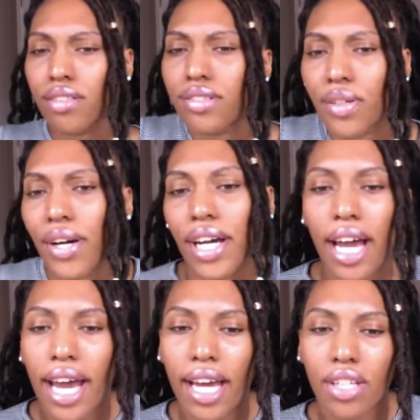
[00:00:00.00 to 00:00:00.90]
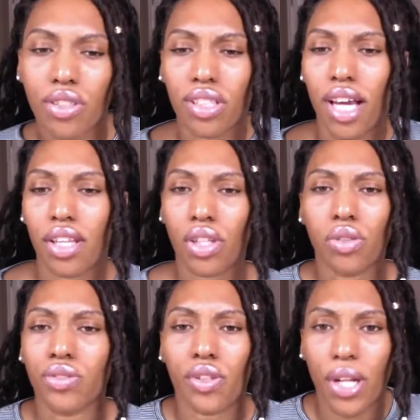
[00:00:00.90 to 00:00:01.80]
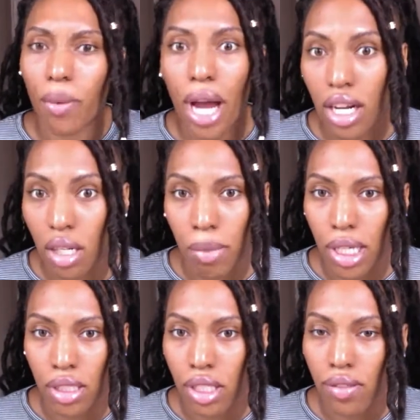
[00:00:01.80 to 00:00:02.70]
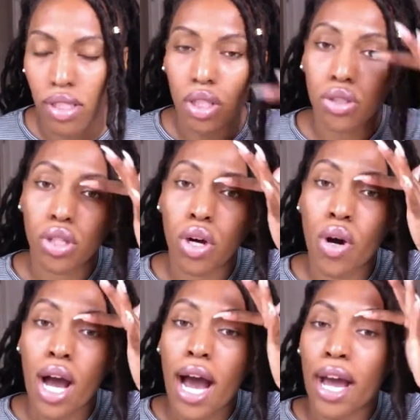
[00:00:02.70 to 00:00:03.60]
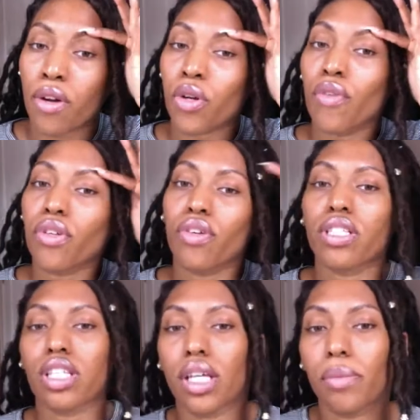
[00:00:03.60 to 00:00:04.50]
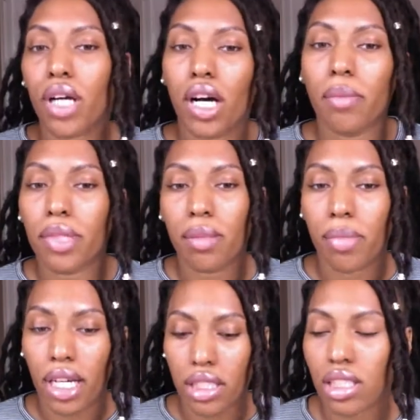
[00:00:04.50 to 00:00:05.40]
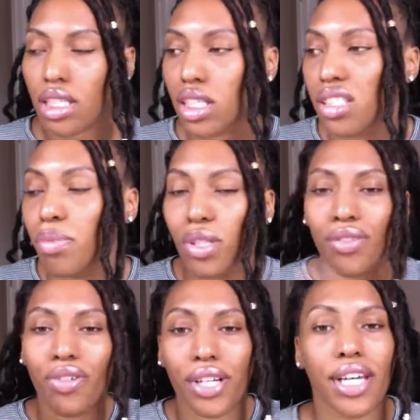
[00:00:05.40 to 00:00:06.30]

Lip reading: So I had just got those, so they were out of the box and everything. So I don't know if the rest of them come in boxes like this, but if